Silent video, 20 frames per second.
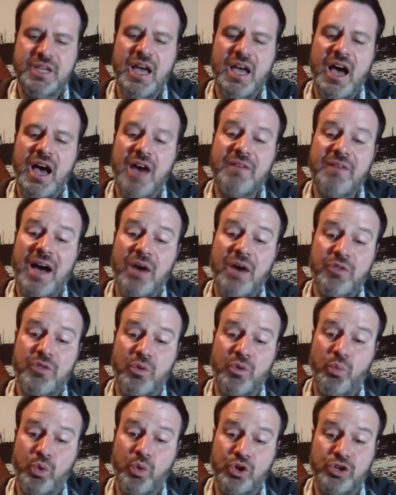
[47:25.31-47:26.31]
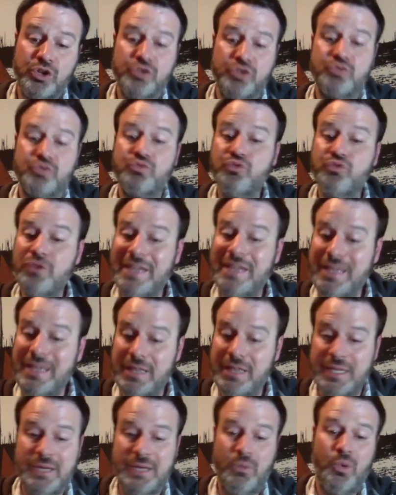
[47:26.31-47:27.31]
of how the world
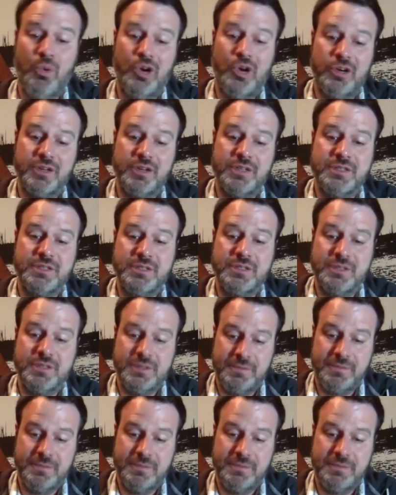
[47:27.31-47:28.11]
really works.